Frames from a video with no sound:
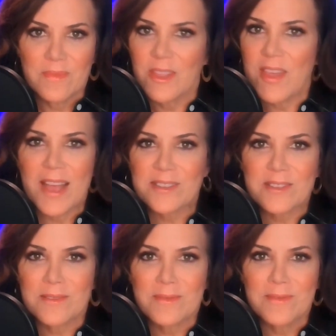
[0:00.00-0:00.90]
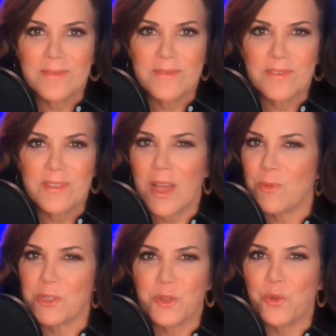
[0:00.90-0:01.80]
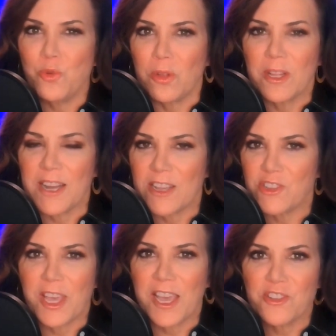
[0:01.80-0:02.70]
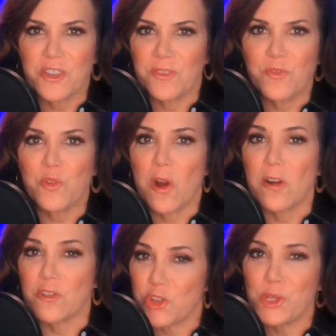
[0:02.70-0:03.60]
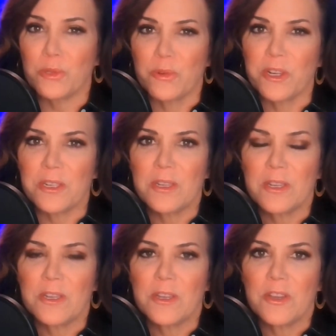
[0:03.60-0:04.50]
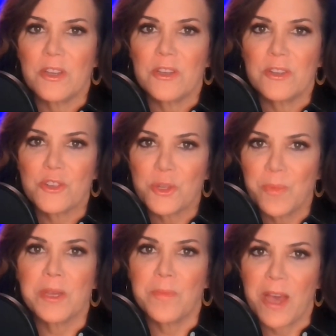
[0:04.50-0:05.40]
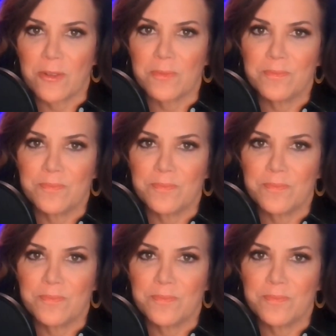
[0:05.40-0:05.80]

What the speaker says: And that's not what school and education for our children should be about.